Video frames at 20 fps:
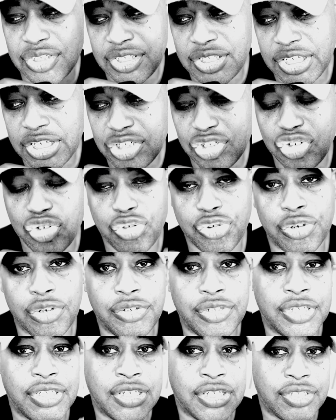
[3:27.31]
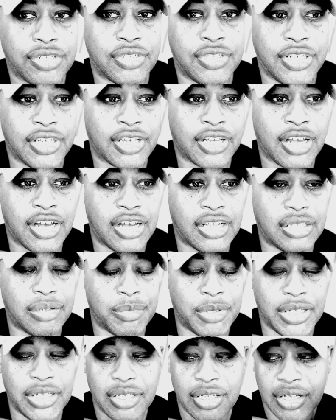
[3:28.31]
six trillion into the
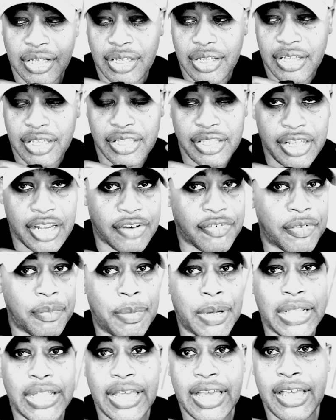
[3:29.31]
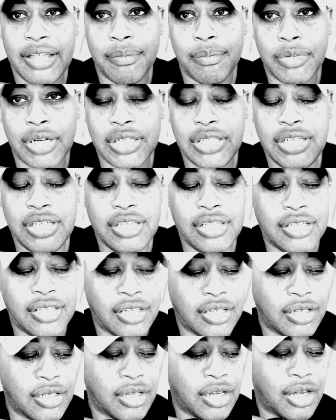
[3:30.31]
economy and everybody had money,